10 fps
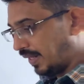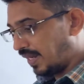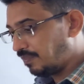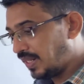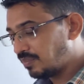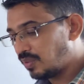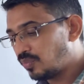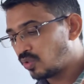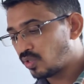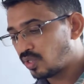A beam of
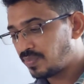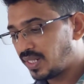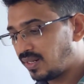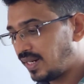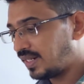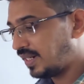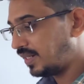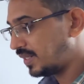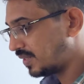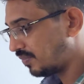monochromatic light
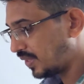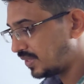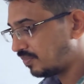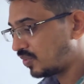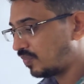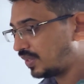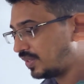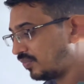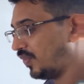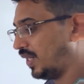enters the prism from
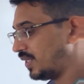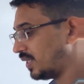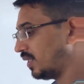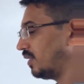other face